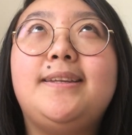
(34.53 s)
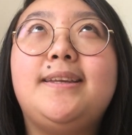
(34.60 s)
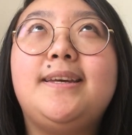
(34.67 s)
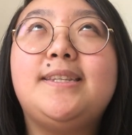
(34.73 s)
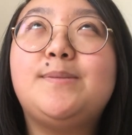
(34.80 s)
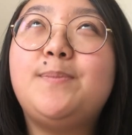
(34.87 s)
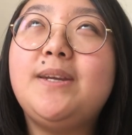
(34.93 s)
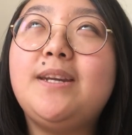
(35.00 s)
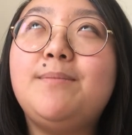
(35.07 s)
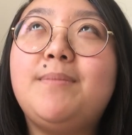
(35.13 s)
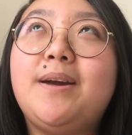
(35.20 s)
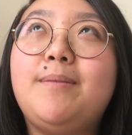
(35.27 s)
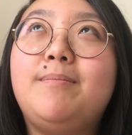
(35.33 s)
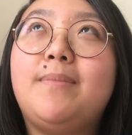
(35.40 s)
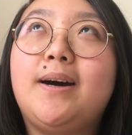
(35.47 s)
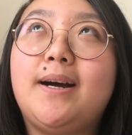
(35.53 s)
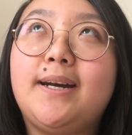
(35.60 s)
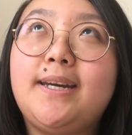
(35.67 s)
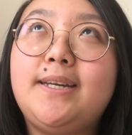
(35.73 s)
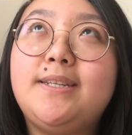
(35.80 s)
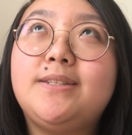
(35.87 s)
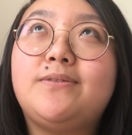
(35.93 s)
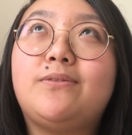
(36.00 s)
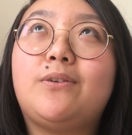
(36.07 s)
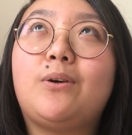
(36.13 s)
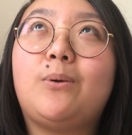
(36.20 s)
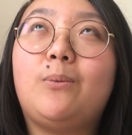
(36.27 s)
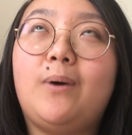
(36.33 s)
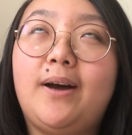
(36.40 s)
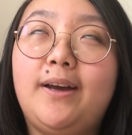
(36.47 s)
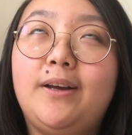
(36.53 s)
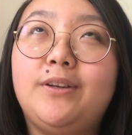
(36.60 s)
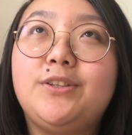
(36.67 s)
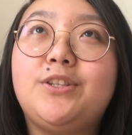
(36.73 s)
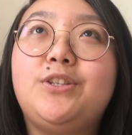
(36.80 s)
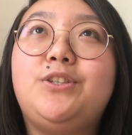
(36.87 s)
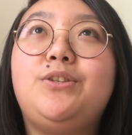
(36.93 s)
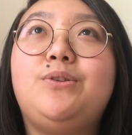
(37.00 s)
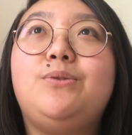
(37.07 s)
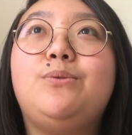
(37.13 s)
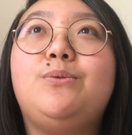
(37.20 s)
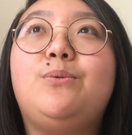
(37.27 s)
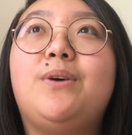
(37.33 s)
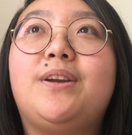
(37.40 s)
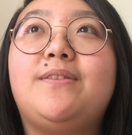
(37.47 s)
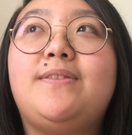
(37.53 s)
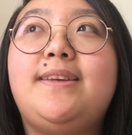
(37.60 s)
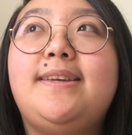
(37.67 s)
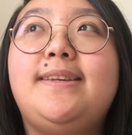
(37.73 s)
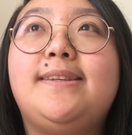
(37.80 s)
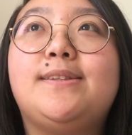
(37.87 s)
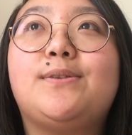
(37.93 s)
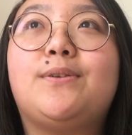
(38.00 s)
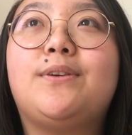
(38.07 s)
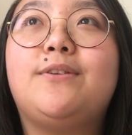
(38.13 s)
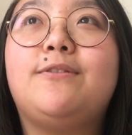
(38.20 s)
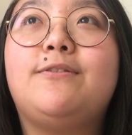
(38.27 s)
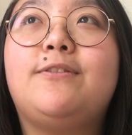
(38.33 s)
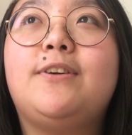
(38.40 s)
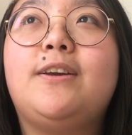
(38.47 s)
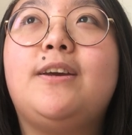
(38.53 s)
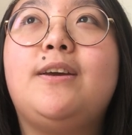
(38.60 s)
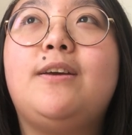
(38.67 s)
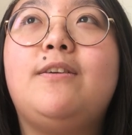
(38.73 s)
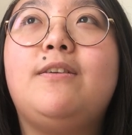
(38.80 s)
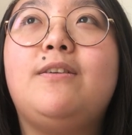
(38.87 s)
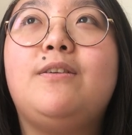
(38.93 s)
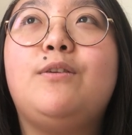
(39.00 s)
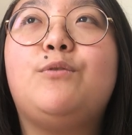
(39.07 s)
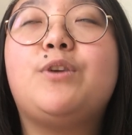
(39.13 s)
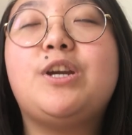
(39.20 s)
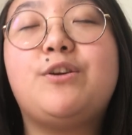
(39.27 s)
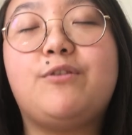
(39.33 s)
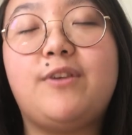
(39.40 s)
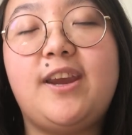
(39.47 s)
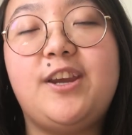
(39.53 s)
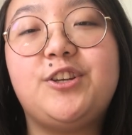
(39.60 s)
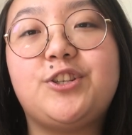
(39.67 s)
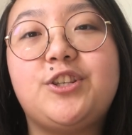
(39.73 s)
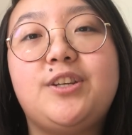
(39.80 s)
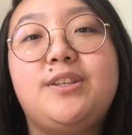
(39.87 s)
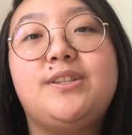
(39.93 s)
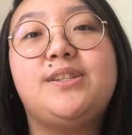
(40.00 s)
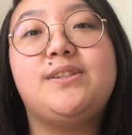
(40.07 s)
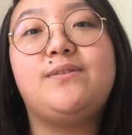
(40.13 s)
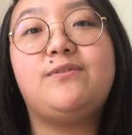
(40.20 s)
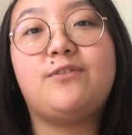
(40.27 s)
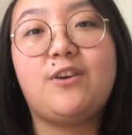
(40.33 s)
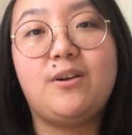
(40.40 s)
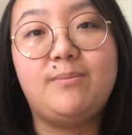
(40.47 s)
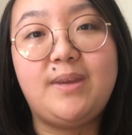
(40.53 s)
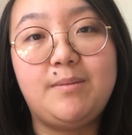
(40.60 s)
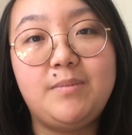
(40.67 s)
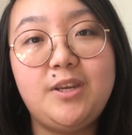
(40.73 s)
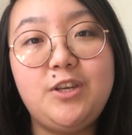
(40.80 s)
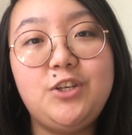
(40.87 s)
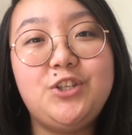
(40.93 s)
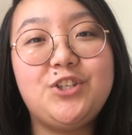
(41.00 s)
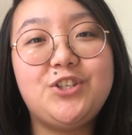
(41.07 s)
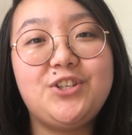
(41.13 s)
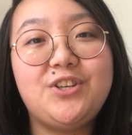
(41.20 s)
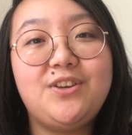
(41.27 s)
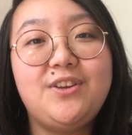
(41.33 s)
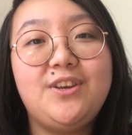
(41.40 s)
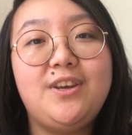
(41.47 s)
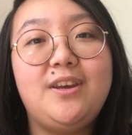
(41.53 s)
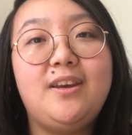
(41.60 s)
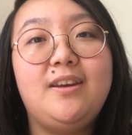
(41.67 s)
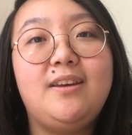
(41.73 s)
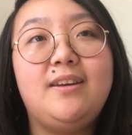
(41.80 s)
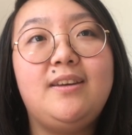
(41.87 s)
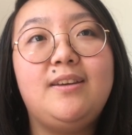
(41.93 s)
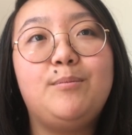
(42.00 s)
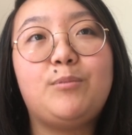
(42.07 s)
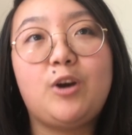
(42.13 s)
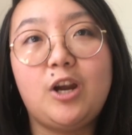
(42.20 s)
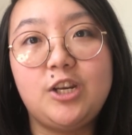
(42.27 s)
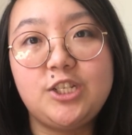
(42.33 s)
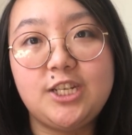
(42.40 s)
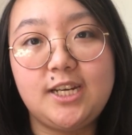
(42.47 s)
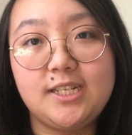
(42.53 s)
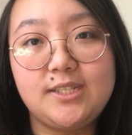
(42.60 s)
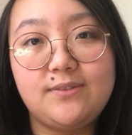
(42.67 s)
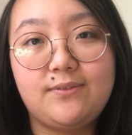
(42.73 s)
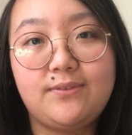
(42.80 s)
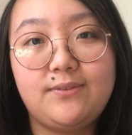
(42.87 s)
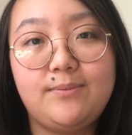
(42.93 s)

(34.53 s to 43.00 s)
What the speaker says: it's been in my mind for a while to do one of these sort of recreation from image projects